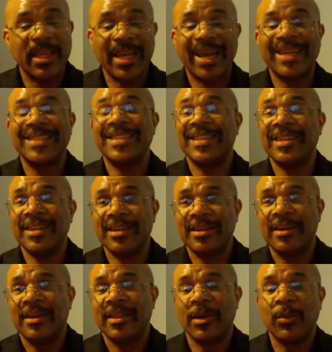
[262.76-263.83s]
The
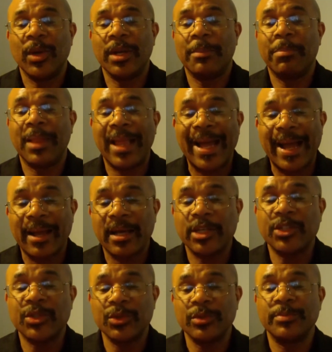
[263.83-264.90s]
idea that when a
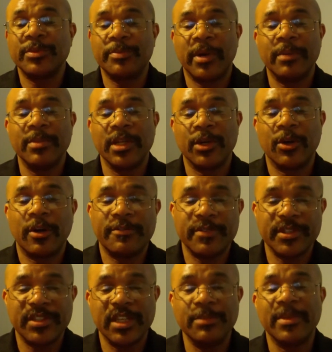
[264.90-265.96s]
black assumes public
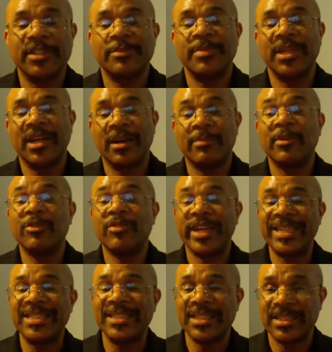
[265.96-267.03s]
office, he must become a
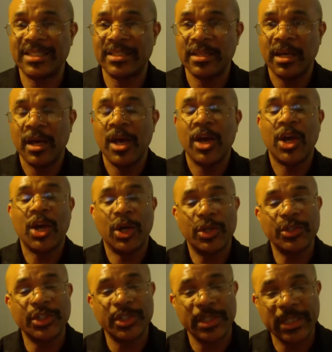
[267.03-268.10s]
raceless,
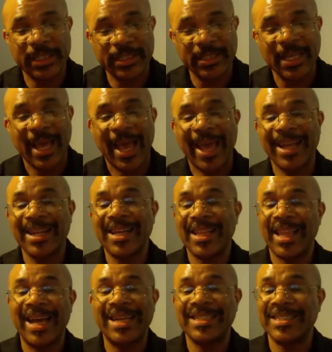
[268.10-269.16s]
cultureless, and
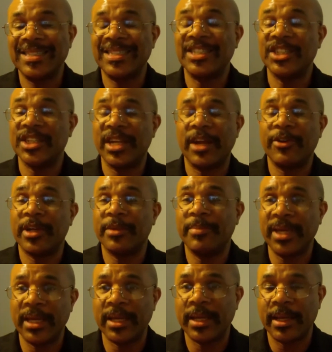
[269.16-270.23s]
classless
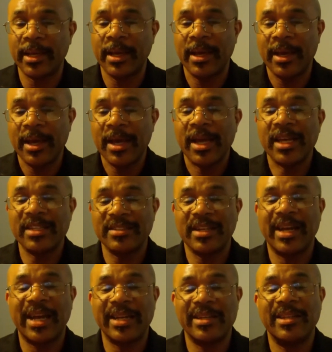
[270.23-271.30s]
generic being is
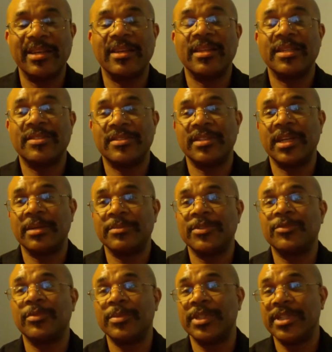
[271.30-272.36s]
an idea that
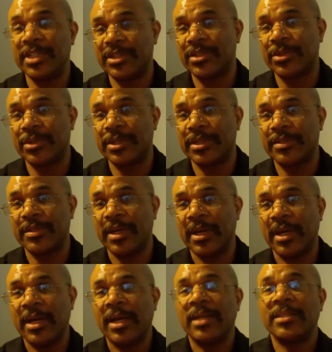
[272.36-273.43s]
stems from the discourse
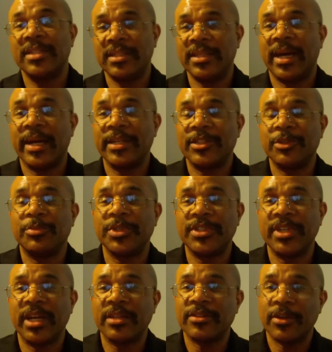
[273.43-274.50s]
designed to
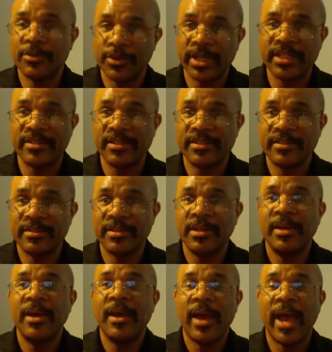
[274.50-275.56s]
protect
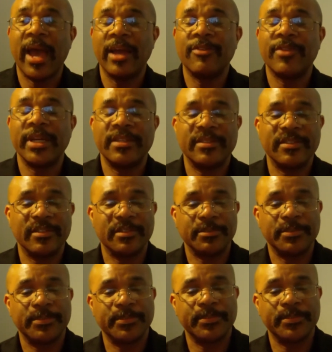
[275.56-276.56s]
racists and racism.